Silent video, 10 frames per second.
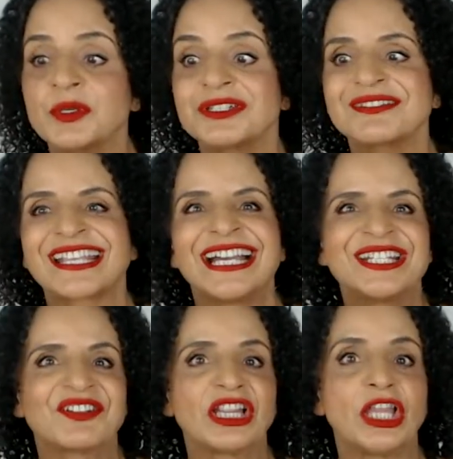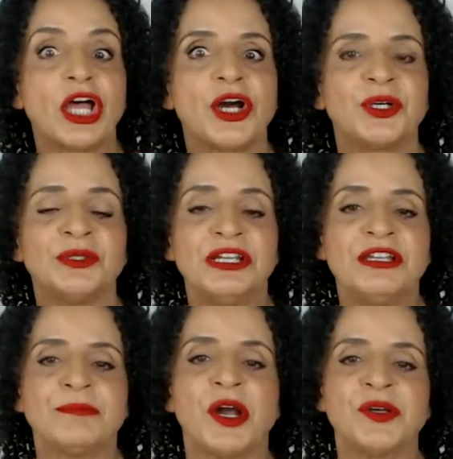which was a kind of a low
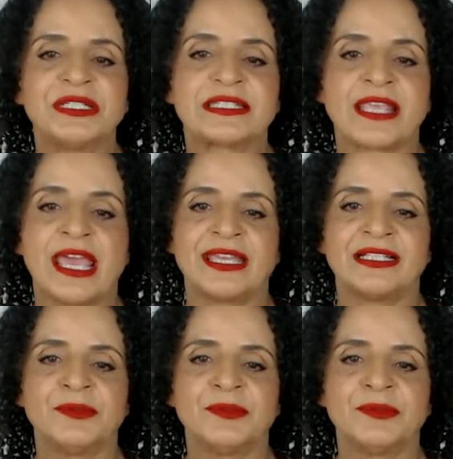ponytail,